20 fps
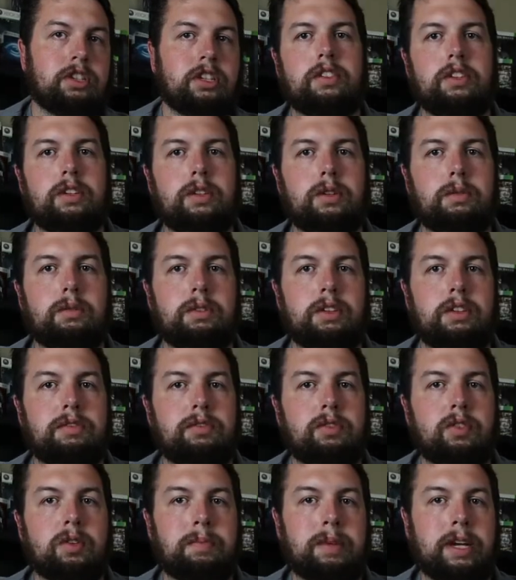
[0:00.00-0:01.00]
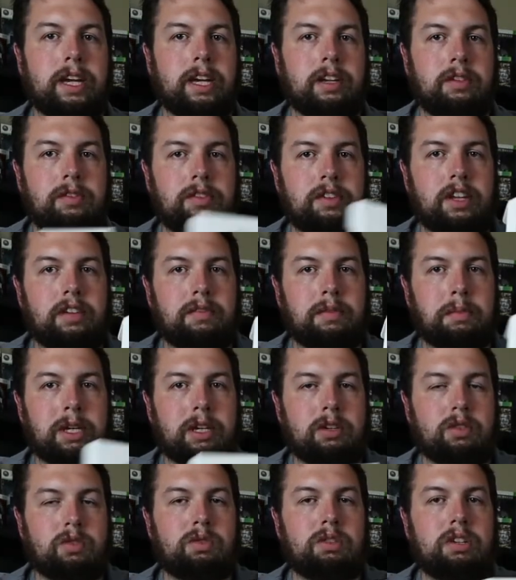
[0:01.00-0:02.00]
So with the 4-pack you save
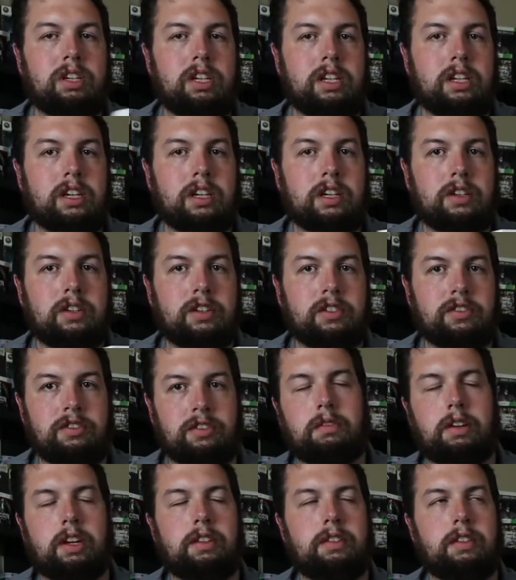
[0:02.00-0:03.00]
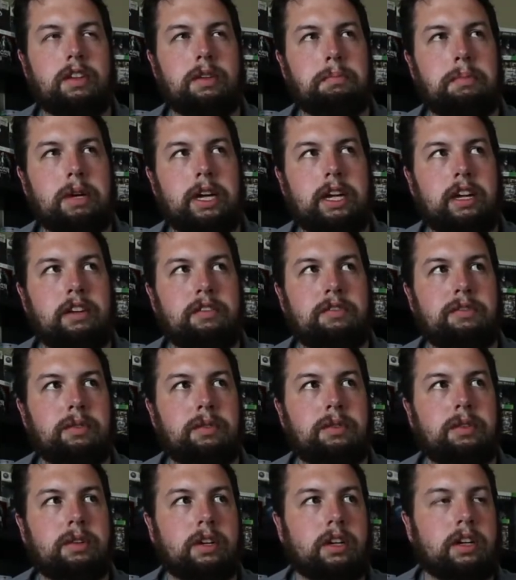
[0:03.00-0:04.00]
about $20 rather than buying
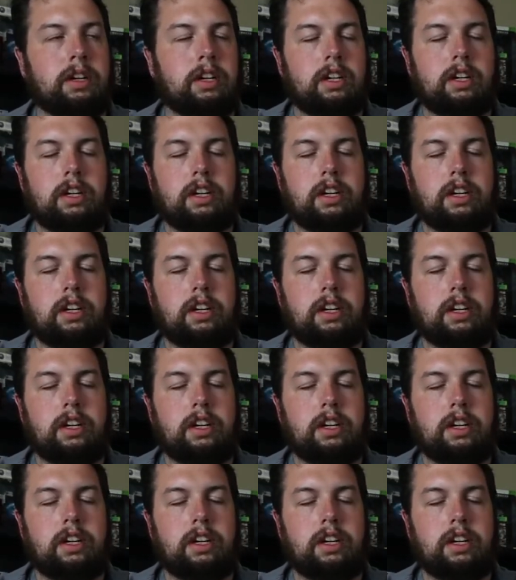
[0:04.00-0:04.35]
4